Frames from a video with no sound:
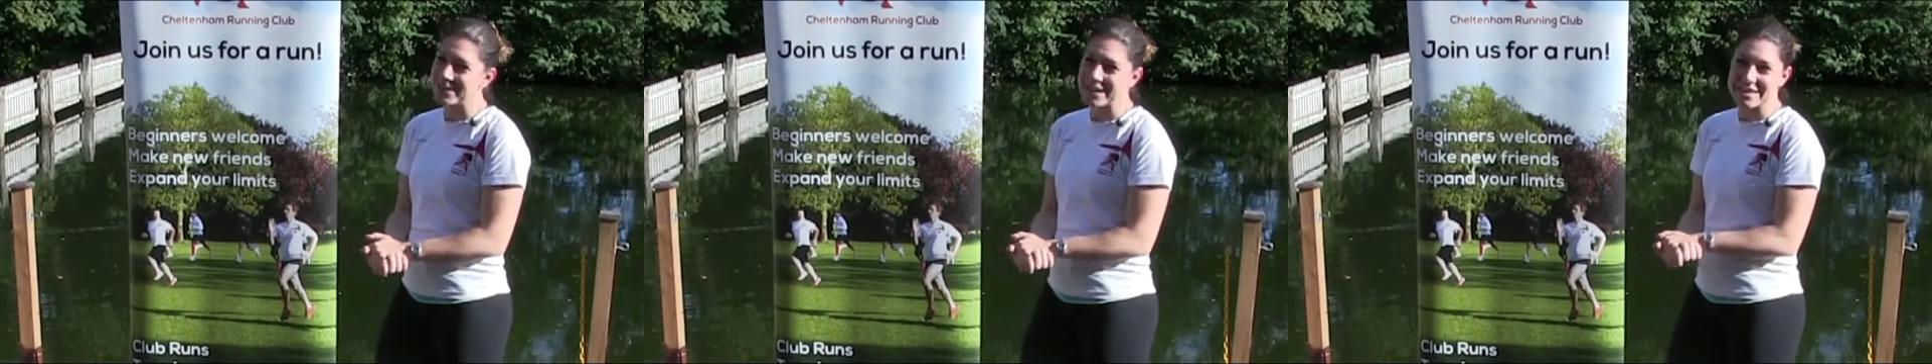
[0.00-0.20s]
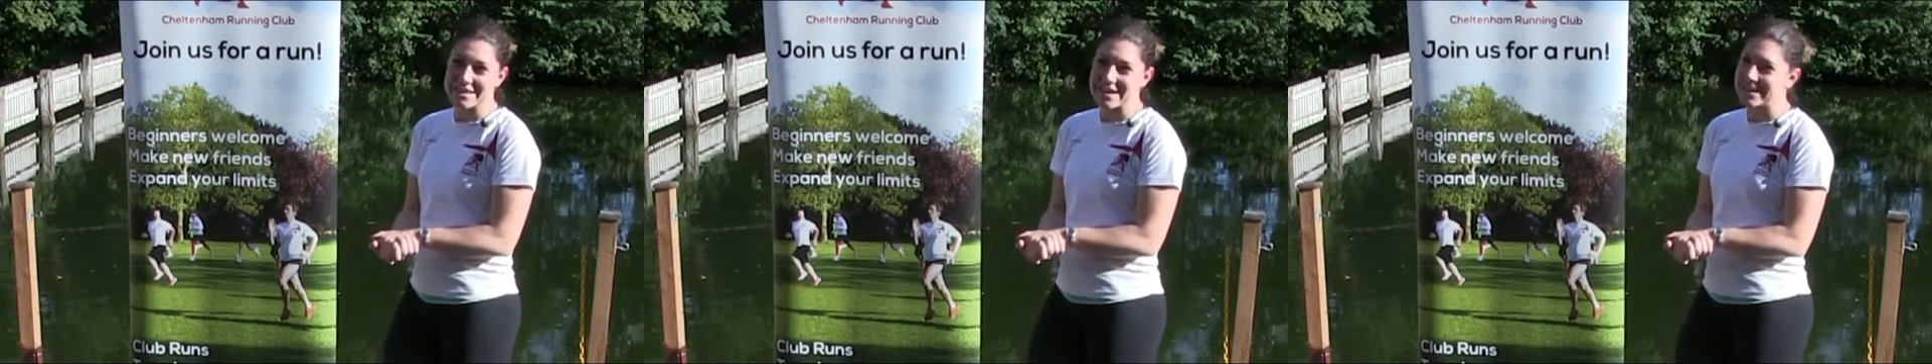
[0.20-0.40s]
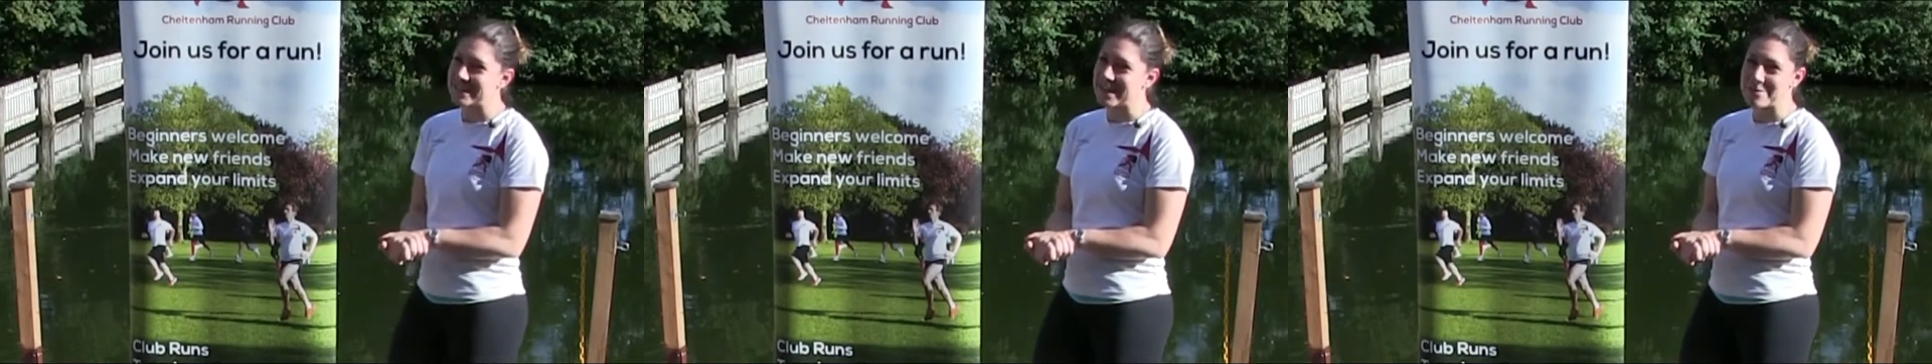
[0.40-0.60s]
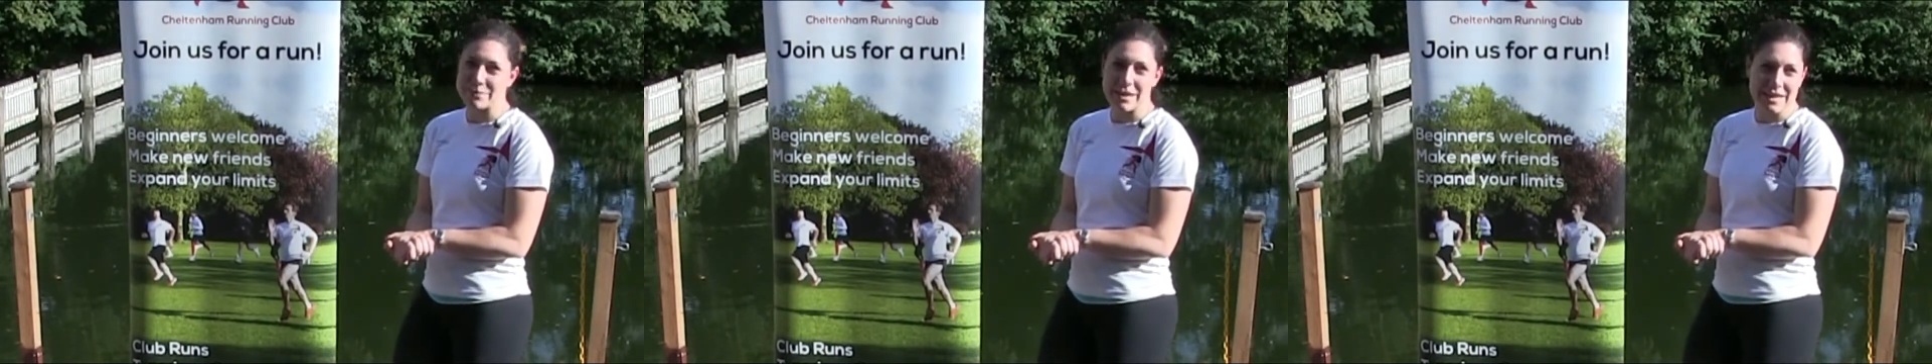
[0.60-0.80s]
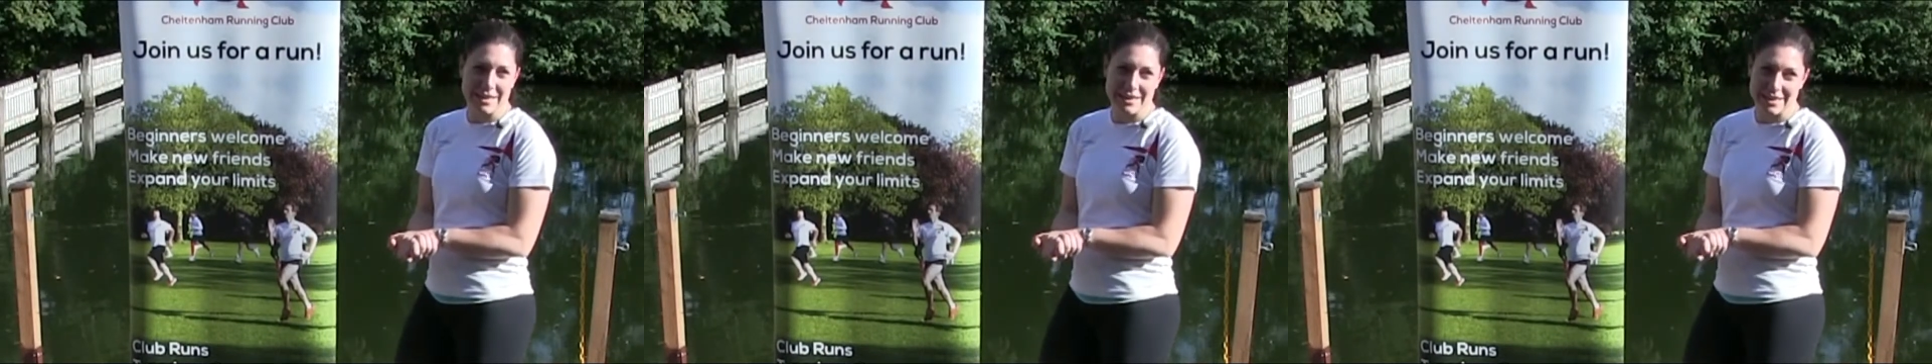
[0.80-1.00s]
no getting that
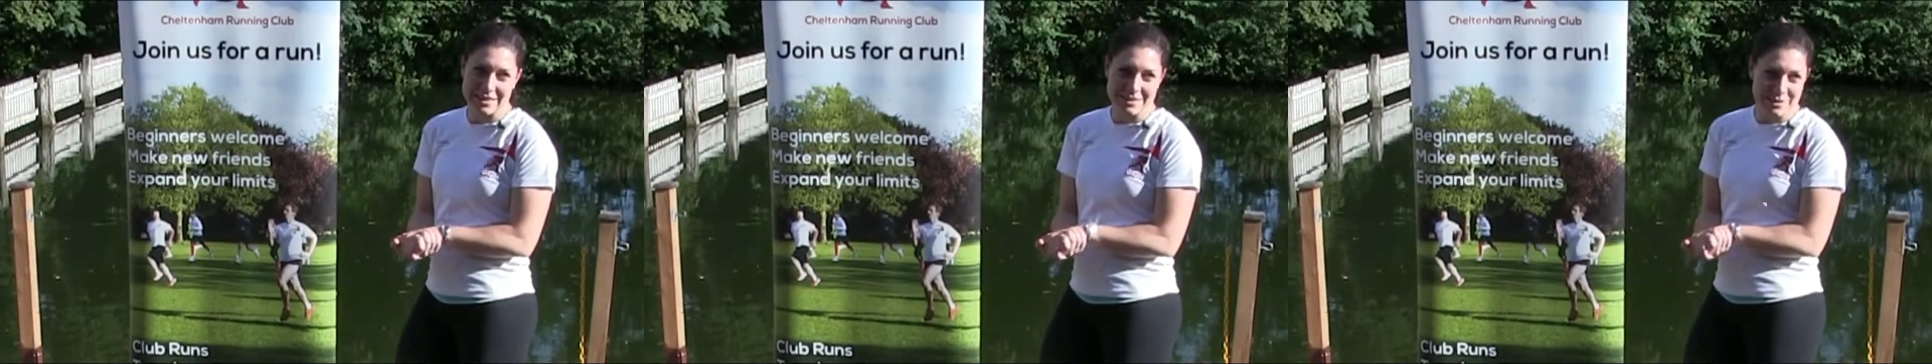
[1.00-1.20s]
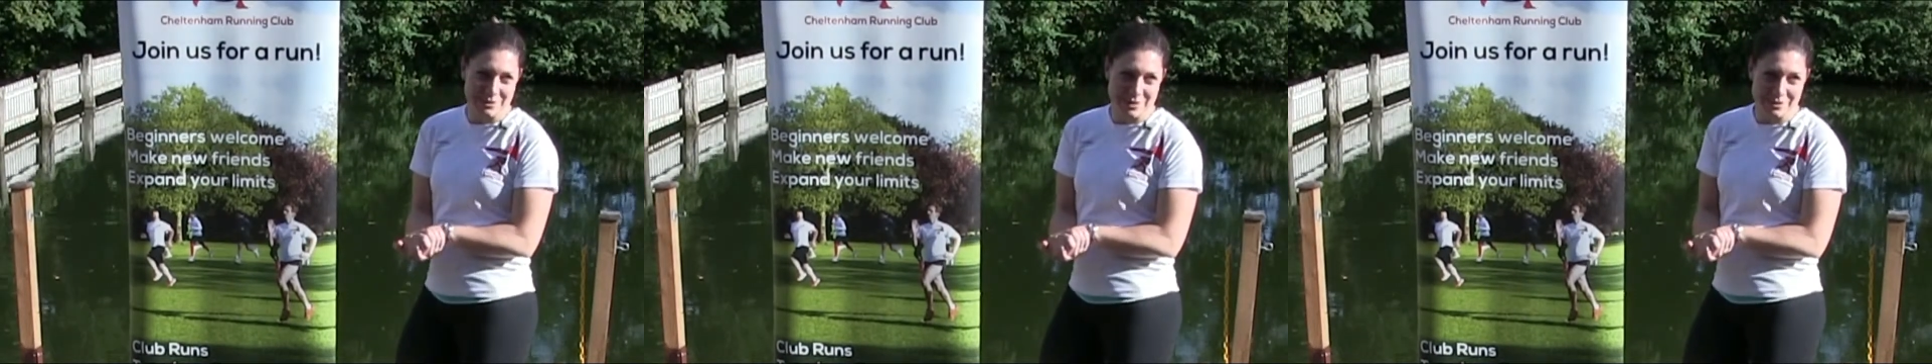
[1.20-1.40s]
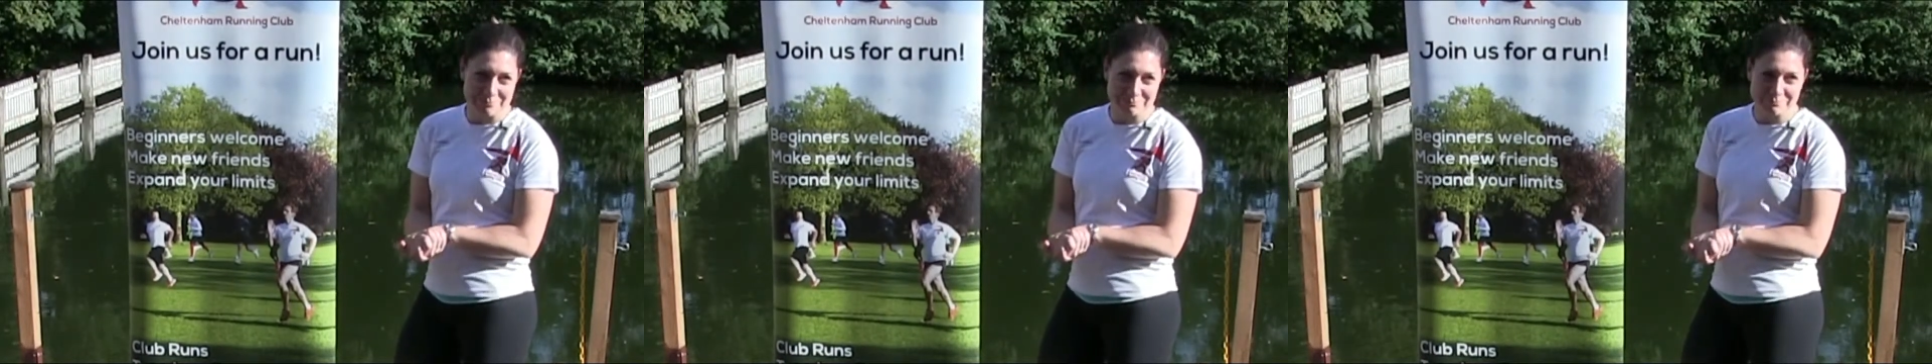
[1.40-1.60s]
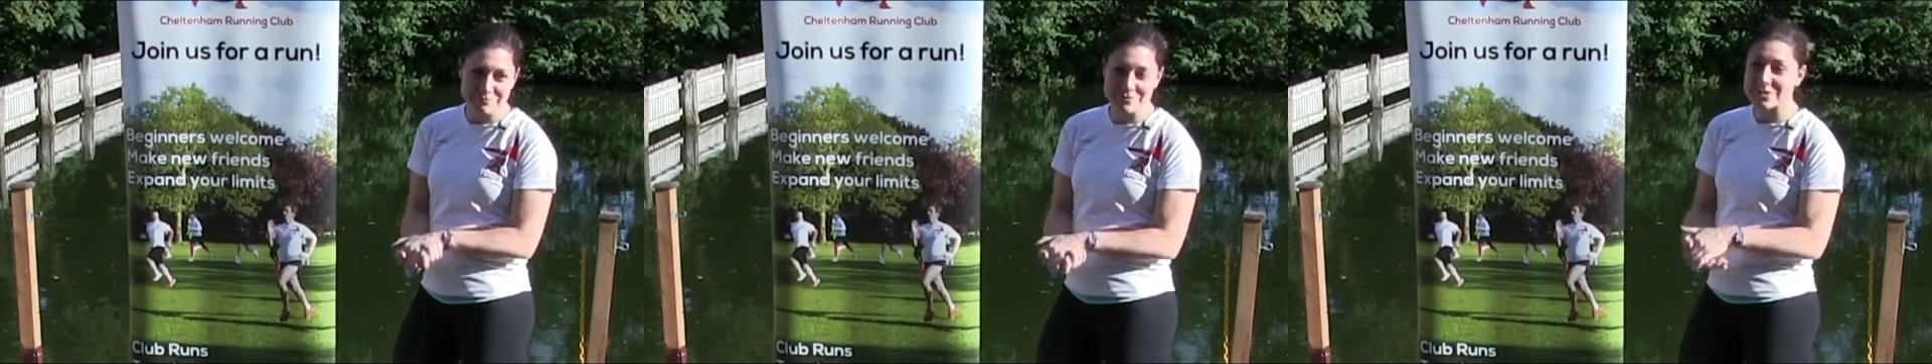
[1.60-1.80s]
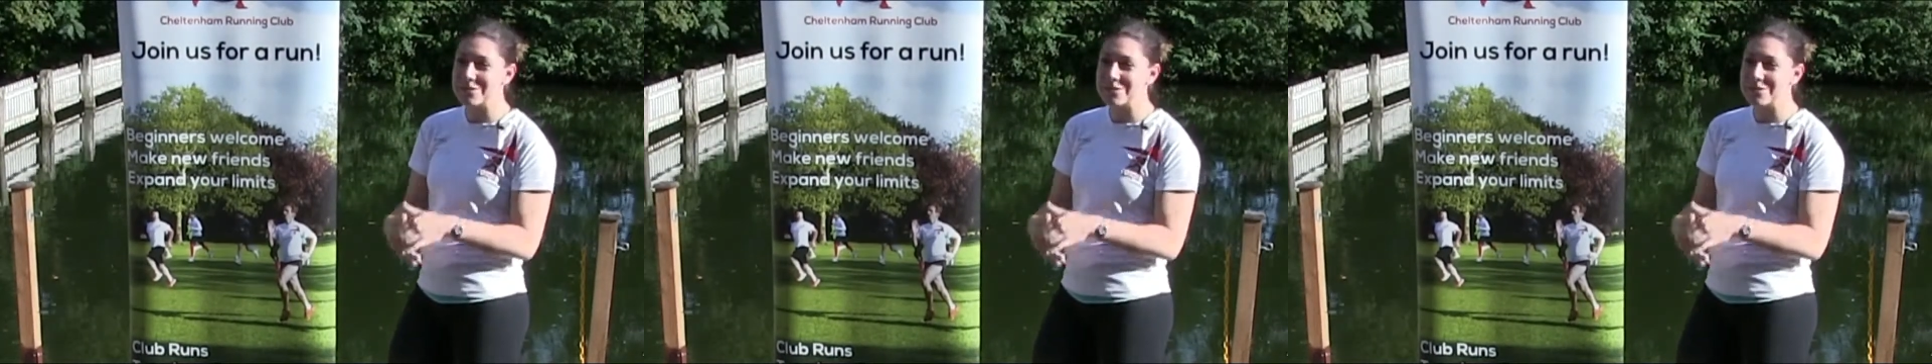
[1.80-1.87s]
jam back in that donut.